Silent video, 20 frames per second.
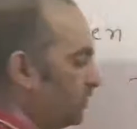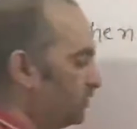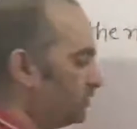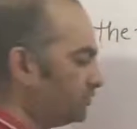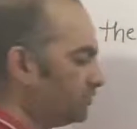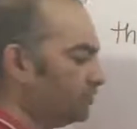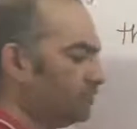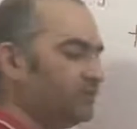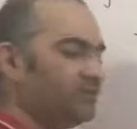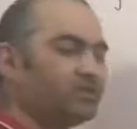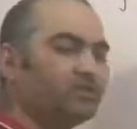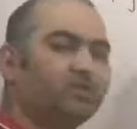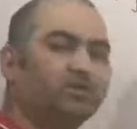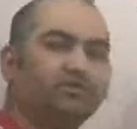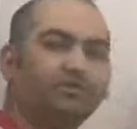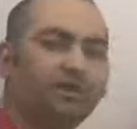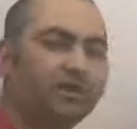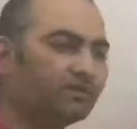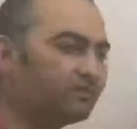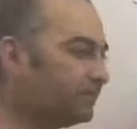So instead
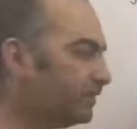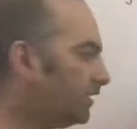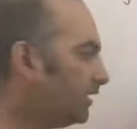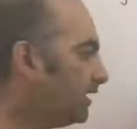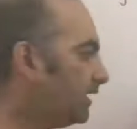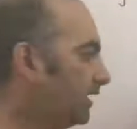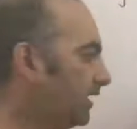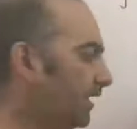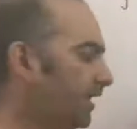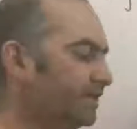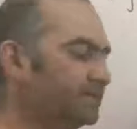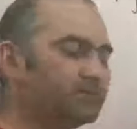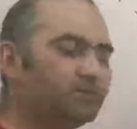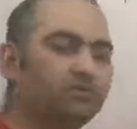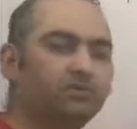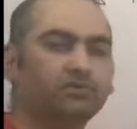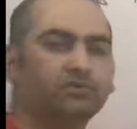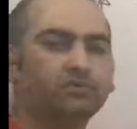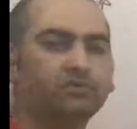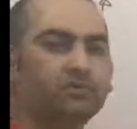of r we can write x
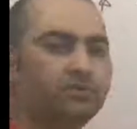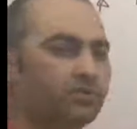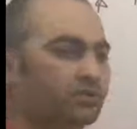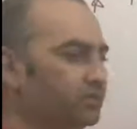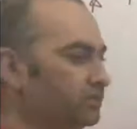also,